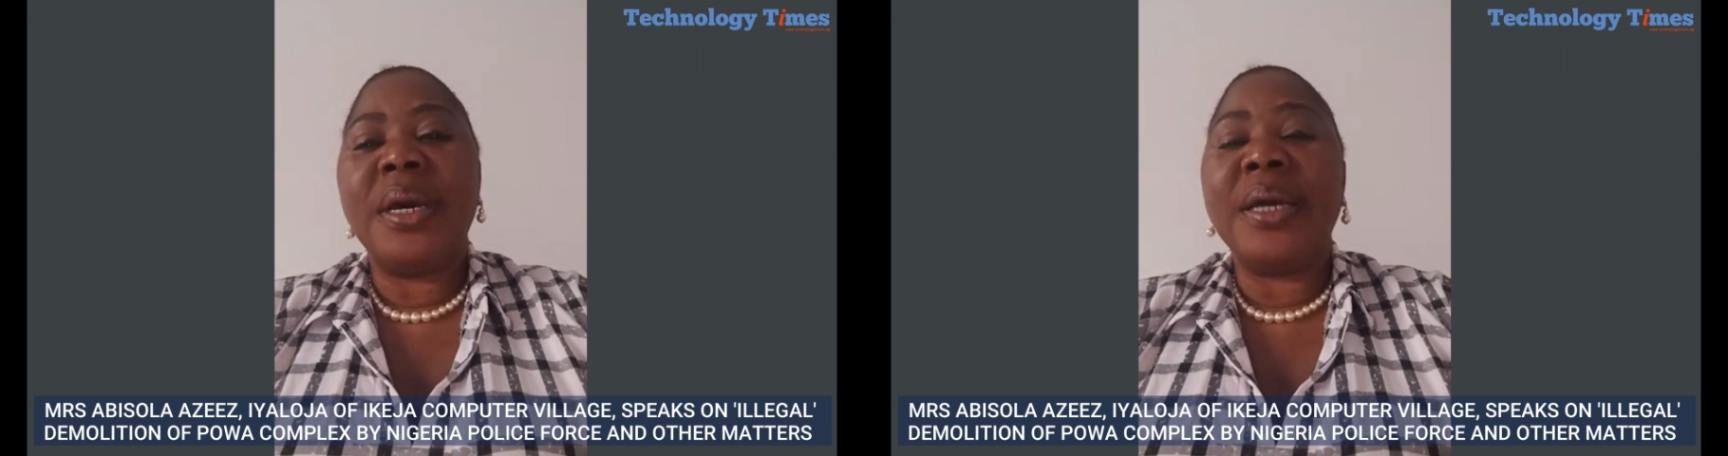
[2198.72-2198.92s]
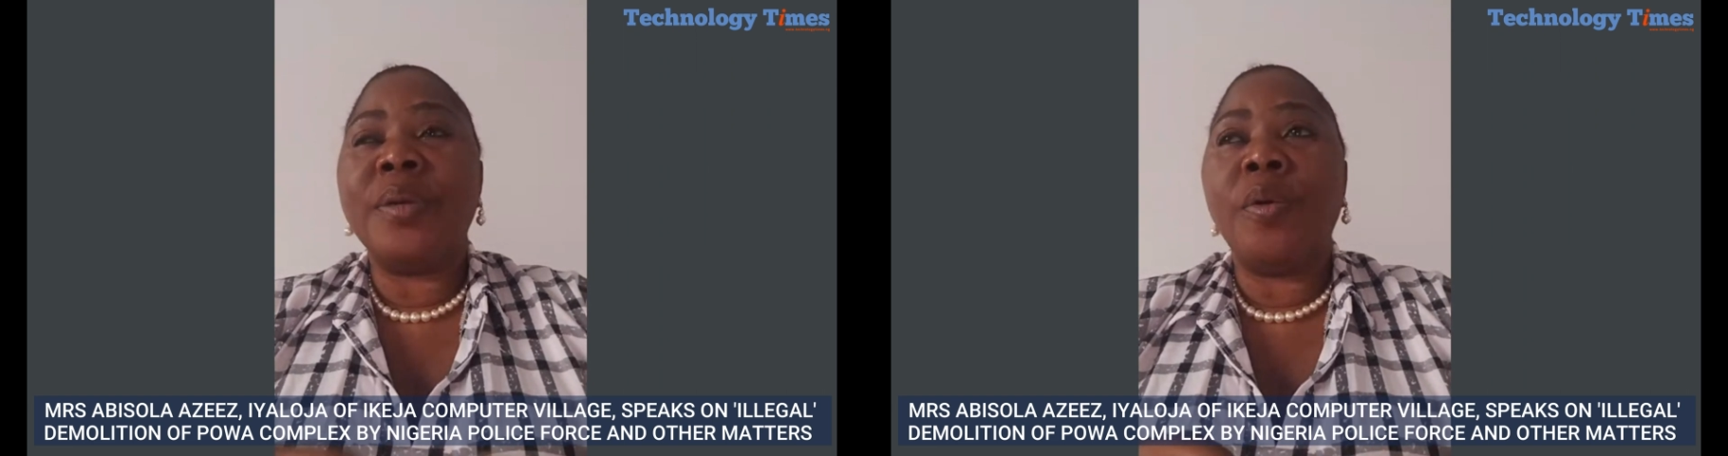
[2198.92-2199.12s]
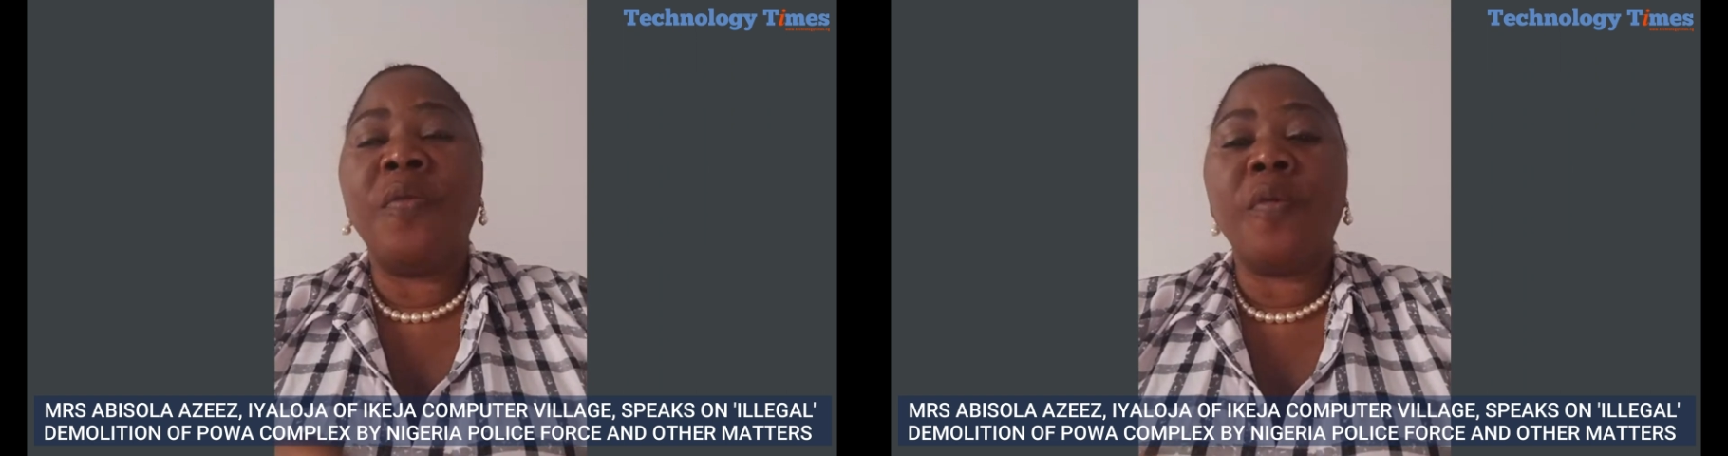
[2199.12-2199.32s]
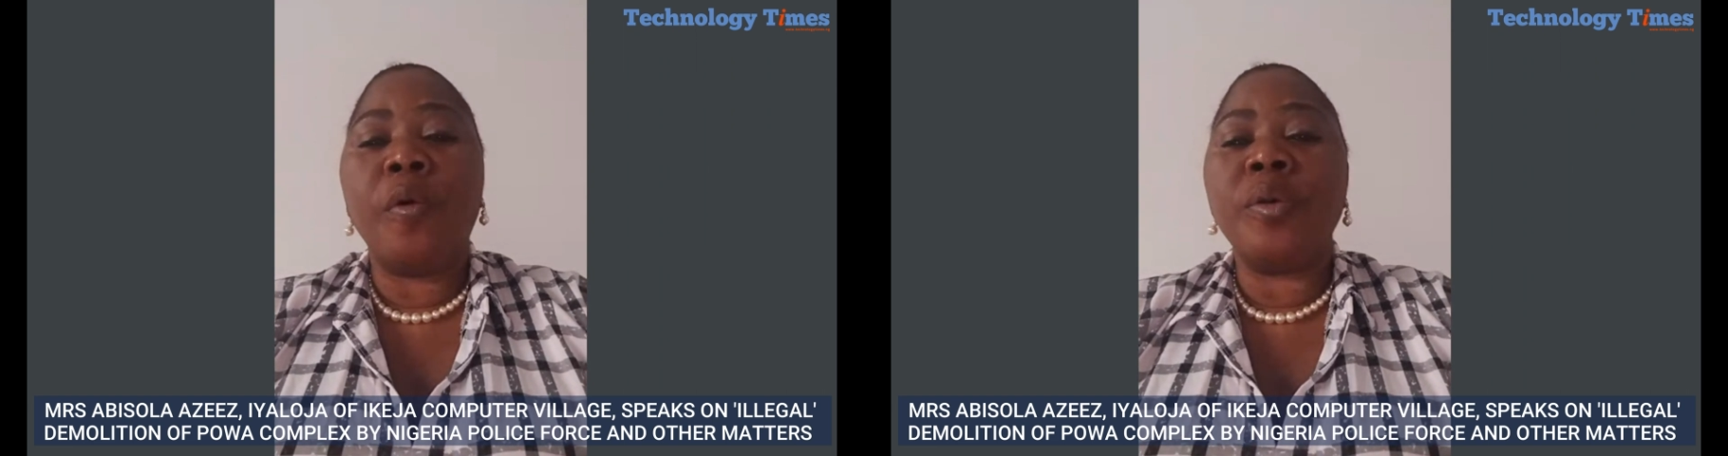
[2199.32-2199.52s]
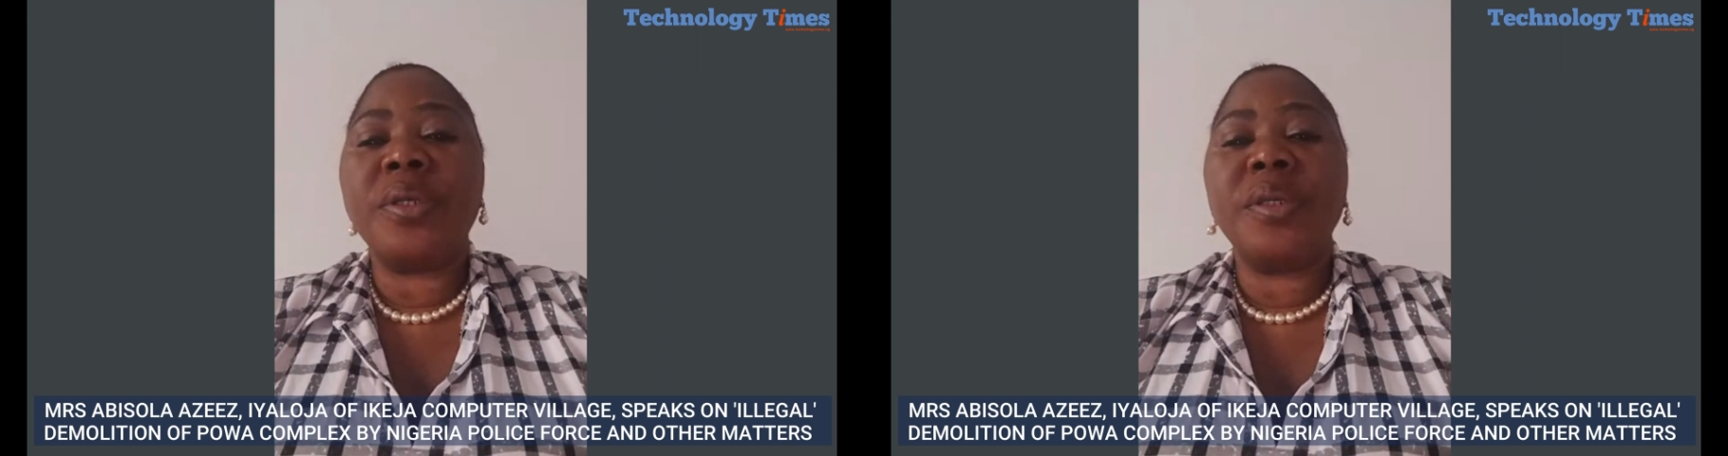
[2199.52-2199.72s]
And of
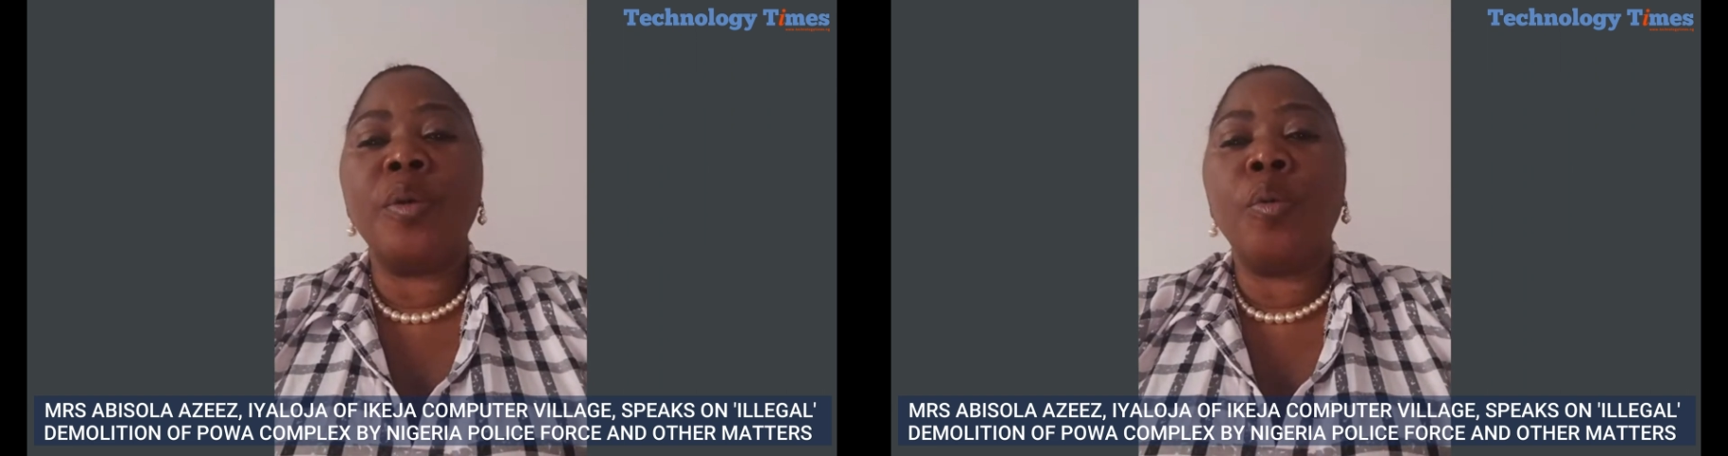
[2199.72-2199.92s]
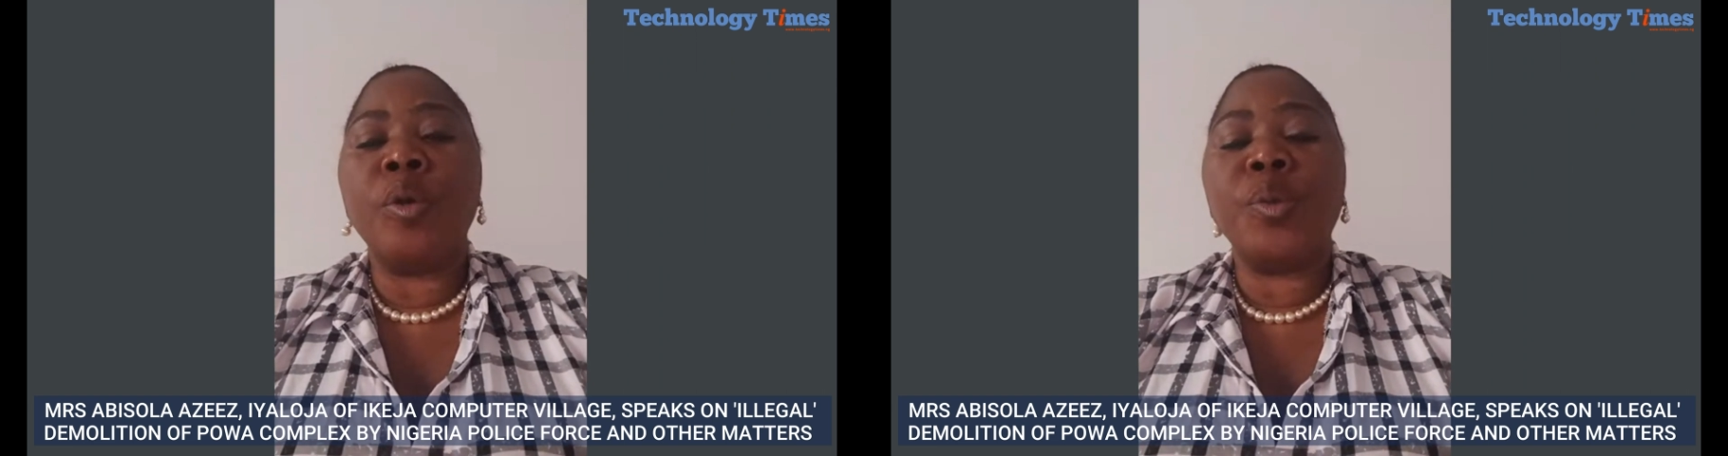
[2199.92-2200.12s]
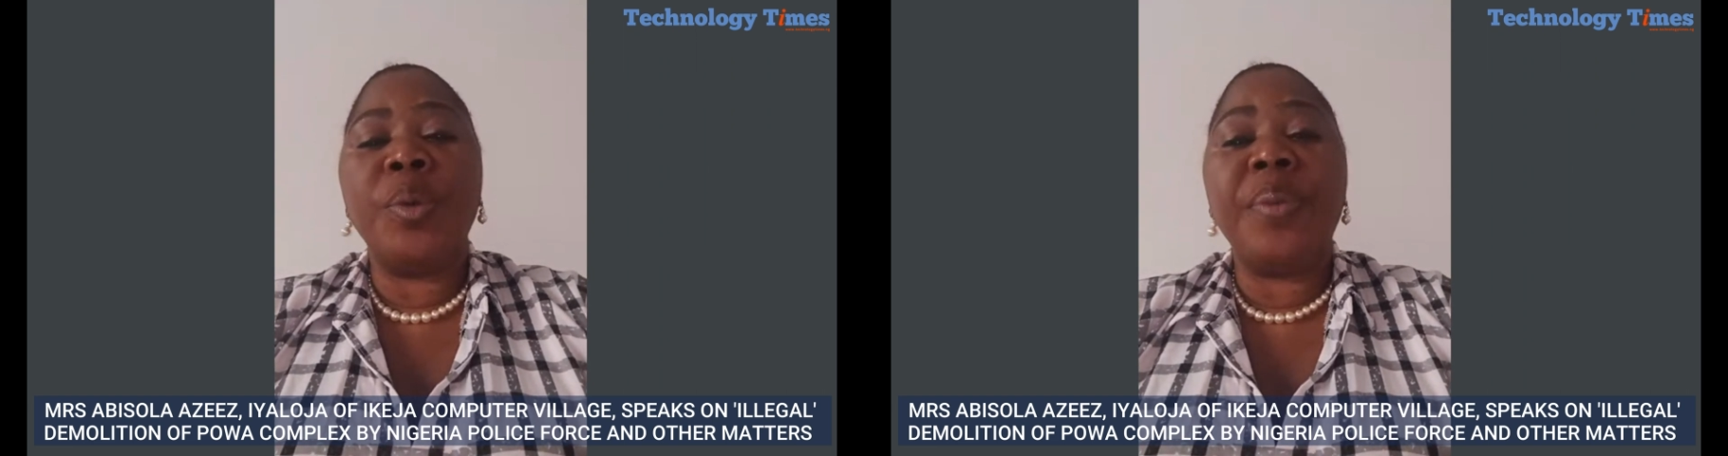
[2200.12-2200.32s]
course, what we